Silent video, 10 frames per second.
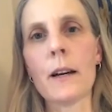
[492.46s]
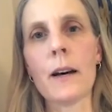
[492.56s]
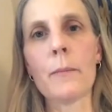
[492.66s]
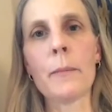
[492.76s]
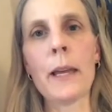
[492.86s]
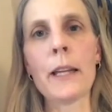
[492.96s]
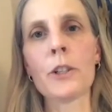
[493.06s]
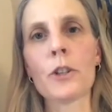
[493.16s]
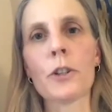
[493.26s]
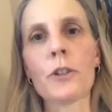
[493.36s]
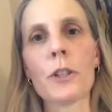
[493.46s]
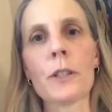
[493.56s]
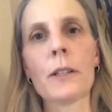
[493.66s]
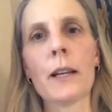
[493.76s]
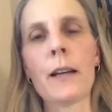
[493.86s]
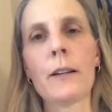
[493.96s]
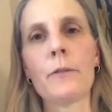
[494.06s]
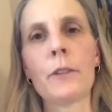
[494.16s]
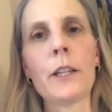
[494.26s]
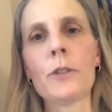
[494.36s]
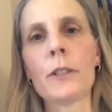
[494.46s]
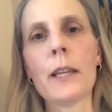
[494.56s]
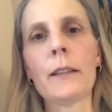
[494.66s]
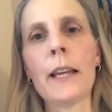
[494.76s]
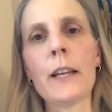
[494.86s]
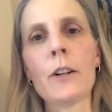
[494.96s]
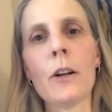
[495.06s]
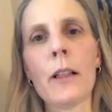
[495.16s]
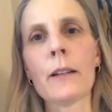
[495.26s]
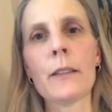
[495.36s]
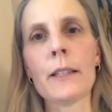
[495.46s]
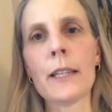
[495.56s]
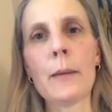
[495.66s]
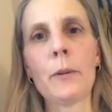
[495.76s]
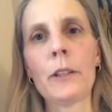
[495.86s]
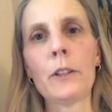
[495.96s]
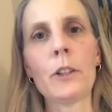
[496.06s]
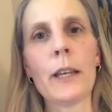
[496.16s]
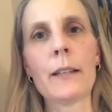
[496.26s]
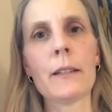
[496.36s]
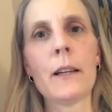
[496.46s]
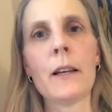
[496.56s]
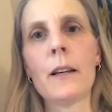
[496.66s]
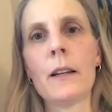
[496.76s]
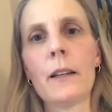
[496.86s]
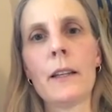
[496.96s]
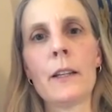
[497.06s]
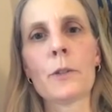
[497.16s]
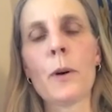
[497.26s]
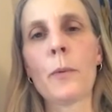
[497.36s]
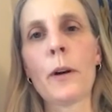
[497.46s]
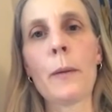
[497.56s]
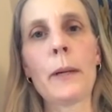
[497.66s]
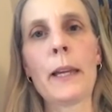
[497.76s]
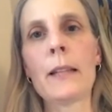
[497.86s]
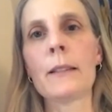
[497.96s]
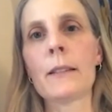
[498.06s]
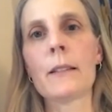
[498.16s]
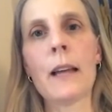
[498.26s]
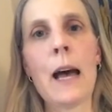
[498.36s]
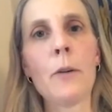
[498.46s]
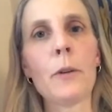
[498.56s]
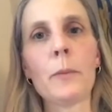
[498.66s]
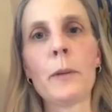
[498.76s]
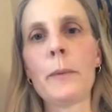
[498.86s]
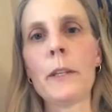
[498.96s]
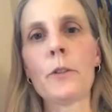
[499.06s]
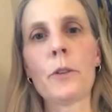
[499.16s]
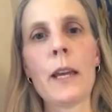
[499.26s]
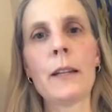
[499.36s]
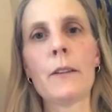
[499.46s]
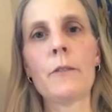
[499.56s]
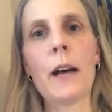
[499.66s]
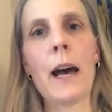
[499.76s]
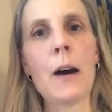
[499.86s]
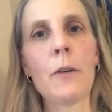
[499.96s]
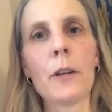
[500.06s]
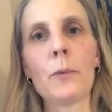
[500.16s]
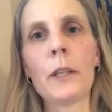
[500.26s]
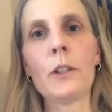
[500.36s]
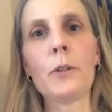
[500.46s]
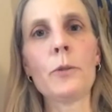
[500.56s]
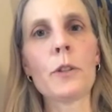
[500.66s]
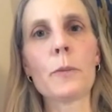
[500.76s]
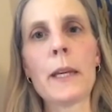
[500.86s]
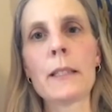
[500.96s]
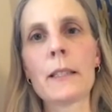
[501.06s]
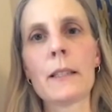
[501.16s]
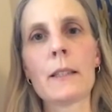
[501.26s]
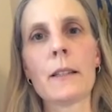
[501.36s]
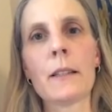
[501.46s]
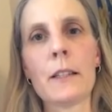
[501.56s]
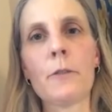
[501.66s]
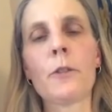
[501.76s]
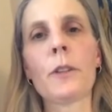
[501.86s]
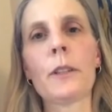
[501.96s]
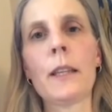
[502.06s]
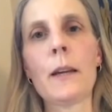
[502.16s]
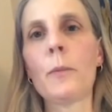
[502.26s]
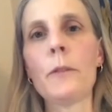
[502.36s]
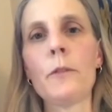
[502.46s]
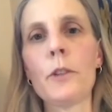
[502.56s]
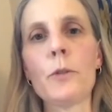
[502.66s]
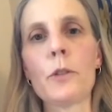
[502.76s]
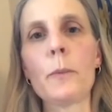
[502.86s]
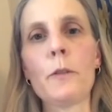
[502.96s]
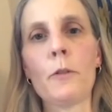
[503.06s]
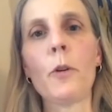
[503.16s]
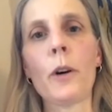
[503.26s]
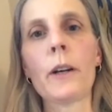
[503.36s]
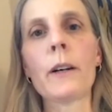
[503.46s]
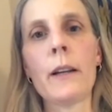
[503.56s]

manager, just to kind of, like you say, lay it all out on the table and look at, here's what we're up against. How can we be creative? How can we use spaces differently than we've used before,